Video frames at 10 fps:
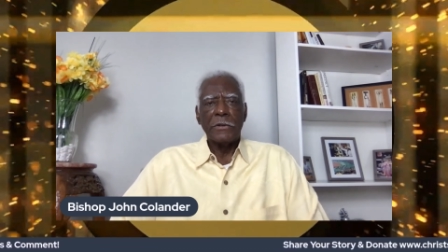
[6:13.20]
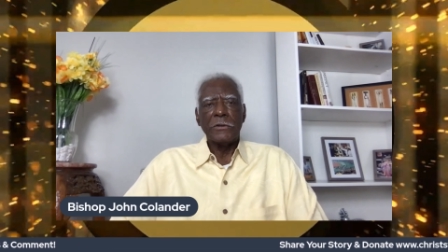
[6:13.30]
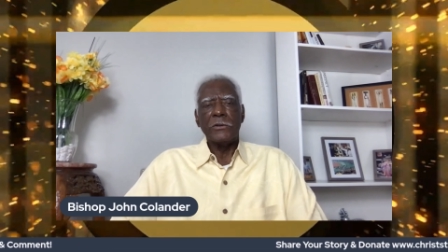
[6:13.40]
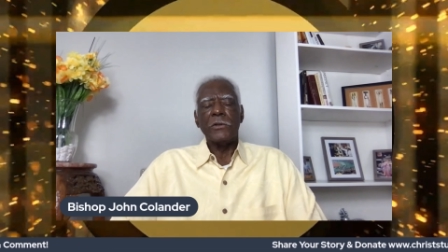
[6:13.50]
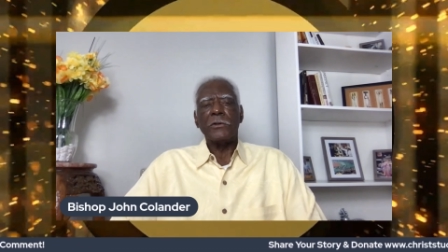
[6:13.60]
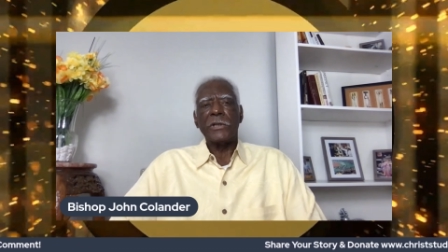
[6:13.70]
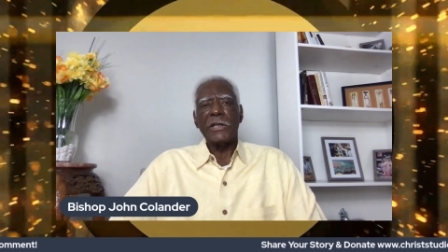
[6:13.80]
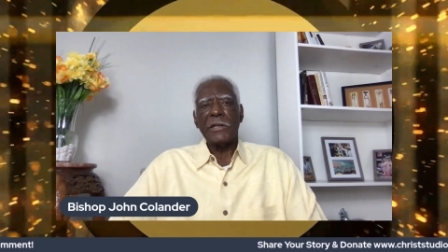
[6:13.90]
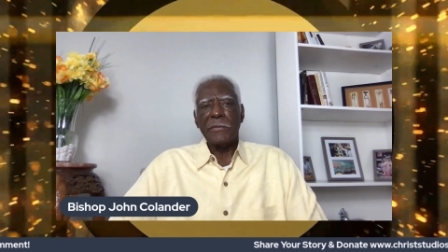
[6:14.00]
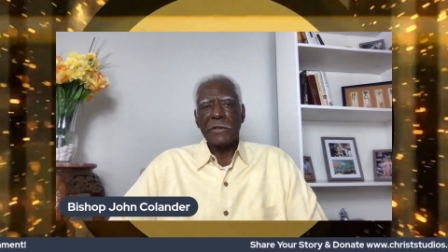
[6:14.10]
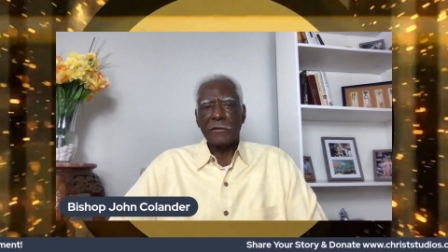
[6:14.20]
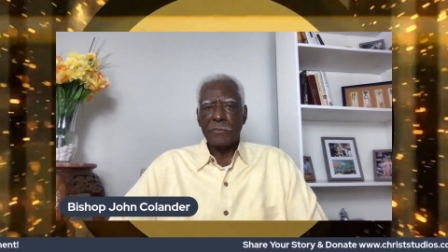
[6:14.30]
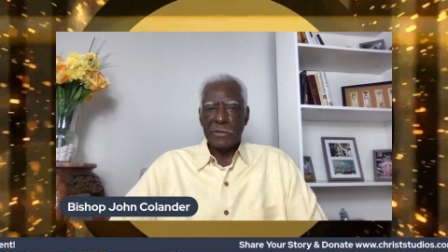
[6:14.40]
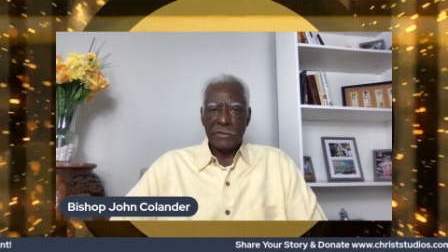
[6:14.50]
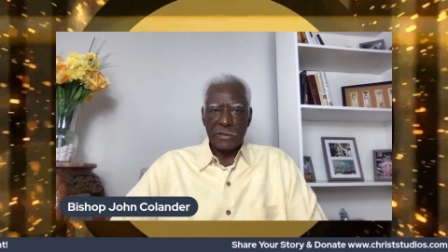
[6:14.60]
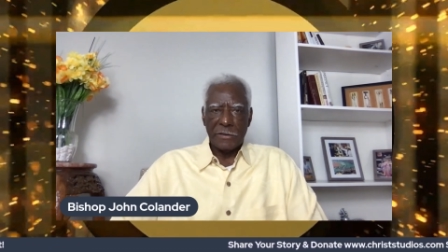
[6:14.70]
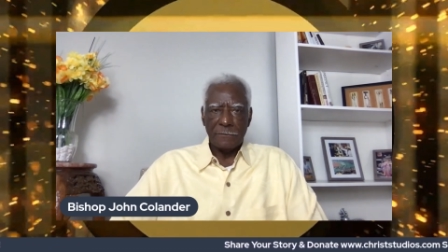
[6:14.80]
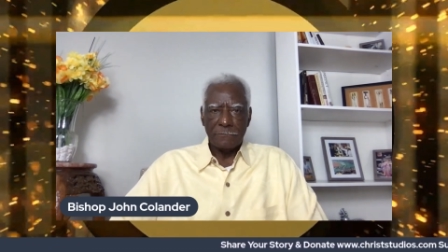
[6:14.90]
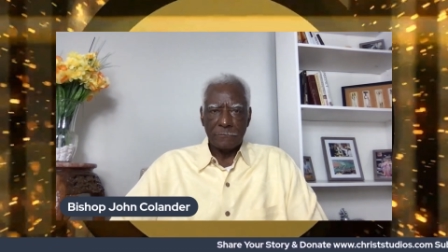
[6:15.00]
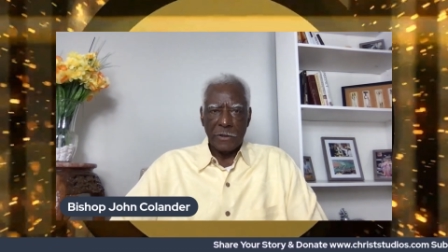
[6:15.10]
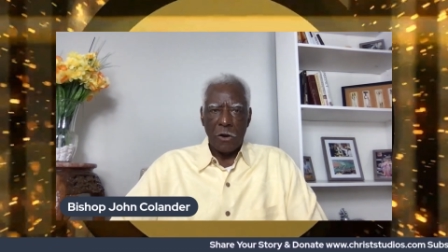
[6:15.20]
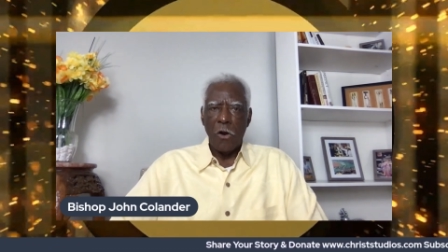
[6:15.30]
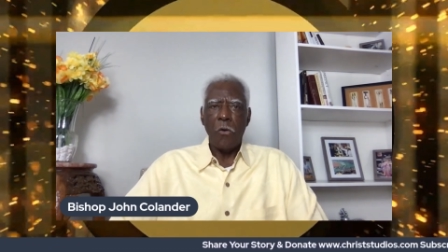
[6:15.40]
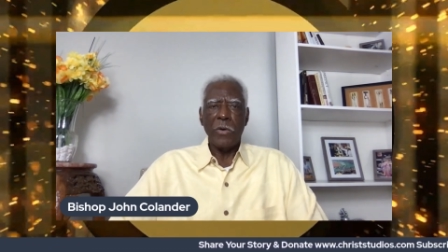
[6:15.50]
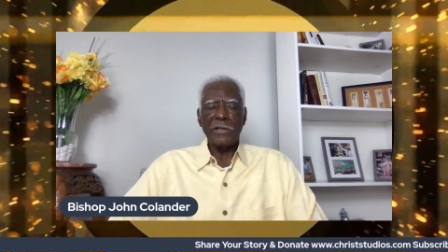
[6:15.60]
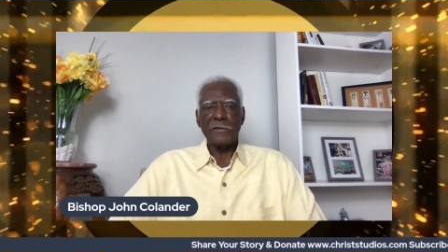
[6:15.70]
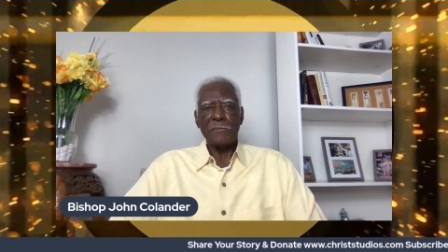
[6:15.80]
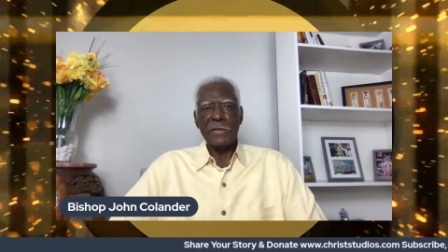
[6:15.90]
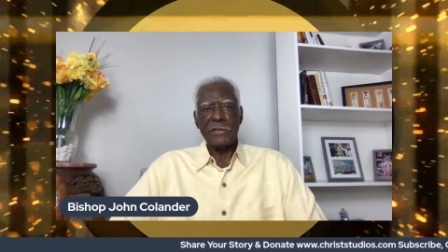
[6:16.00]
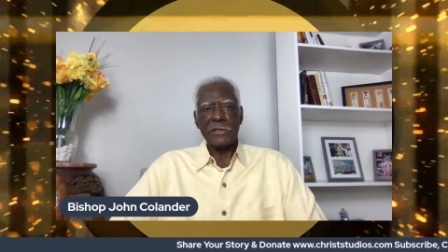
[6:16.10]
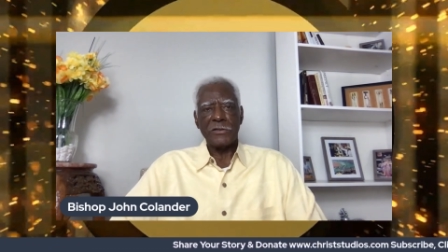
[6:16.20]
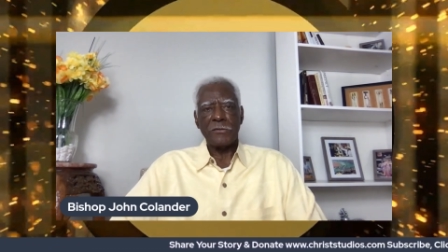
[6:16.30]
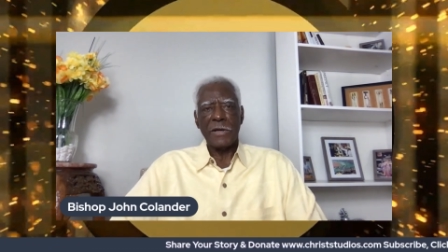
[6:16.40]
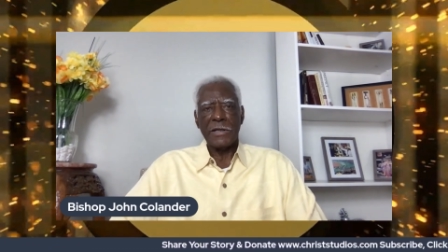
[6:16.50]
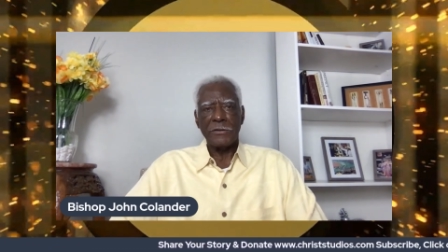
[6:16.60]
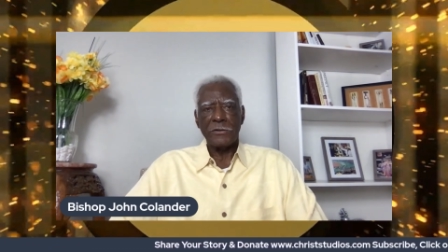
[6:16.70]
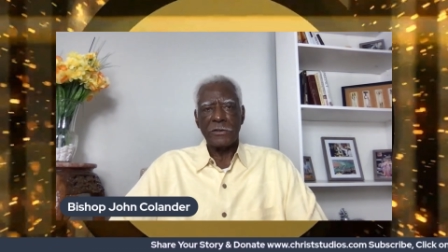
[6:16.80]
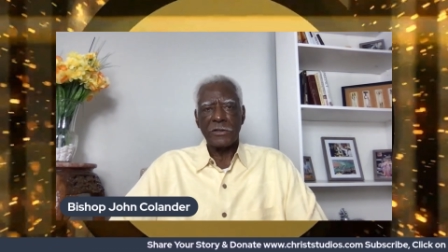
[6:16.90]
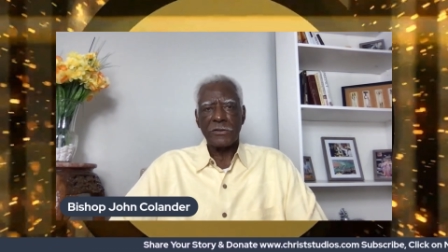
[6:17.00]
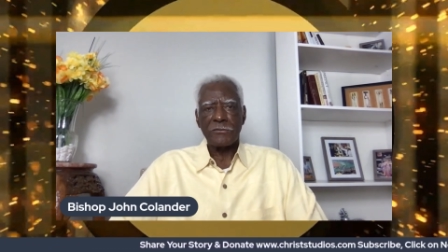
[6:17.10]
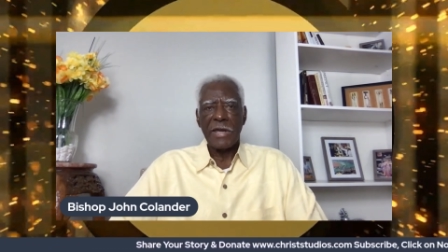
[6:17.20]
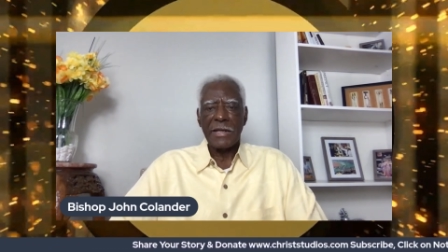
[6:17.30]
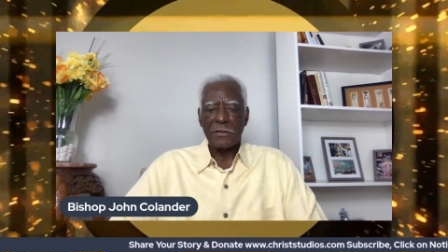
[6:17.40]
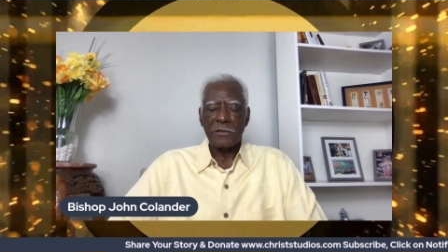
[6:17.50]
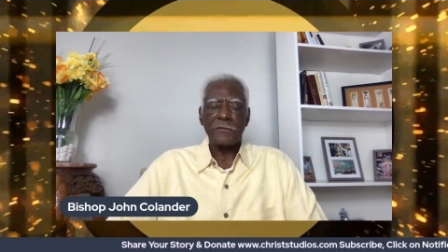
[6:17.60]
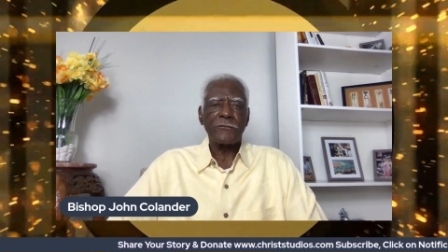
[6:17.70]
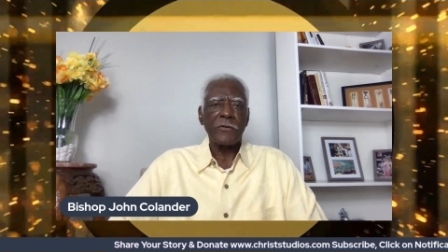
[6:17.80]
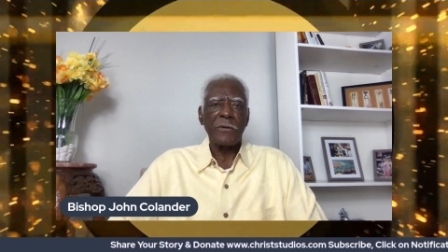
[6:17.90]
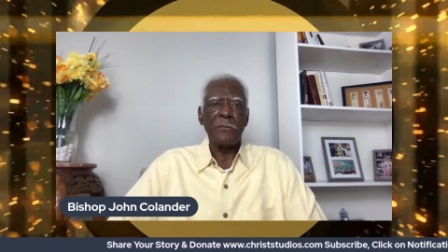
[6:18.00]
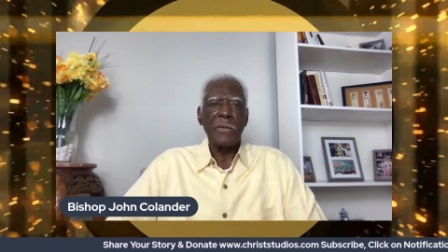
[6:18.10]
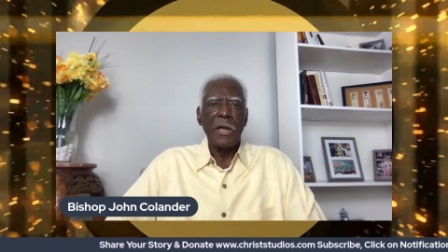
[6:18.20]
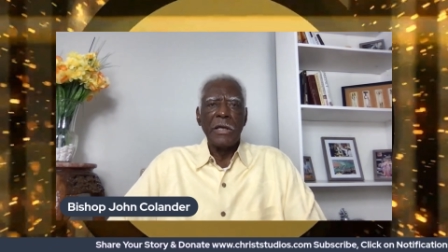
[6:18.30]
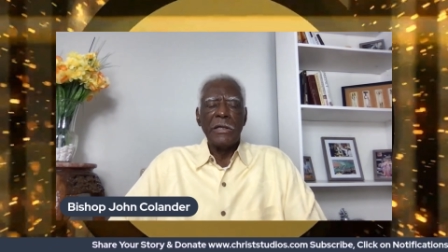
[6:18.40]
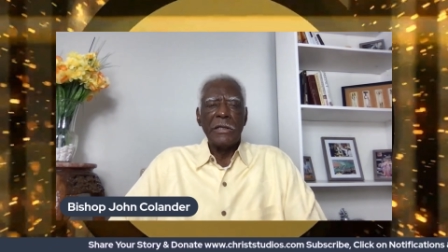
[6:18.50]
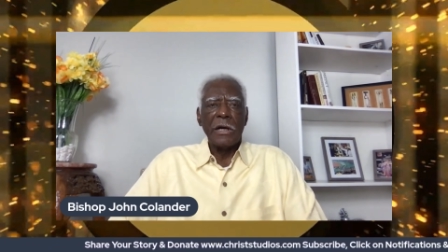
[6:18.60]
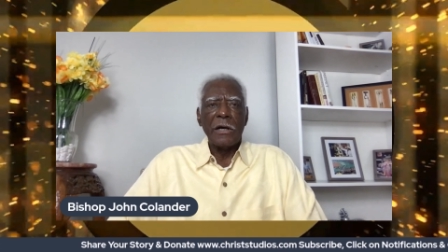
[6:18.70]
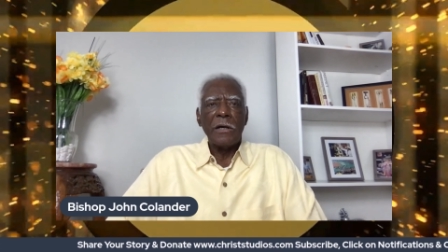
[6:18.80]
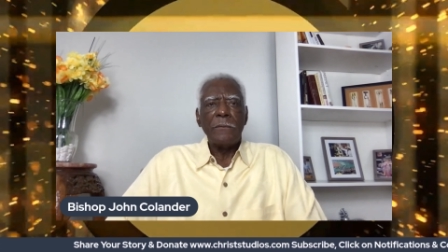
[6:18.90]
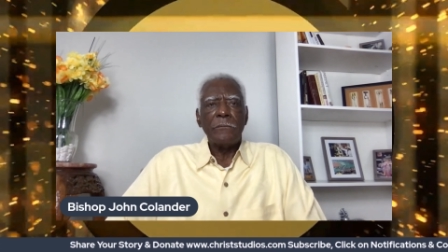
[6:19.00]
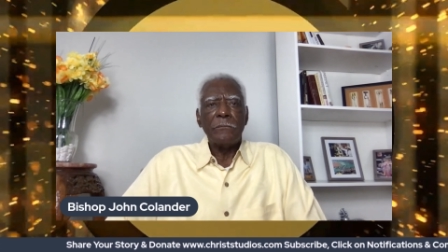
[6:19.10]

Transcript: You know, the enemy is busy, always busy trying to distract us from uh,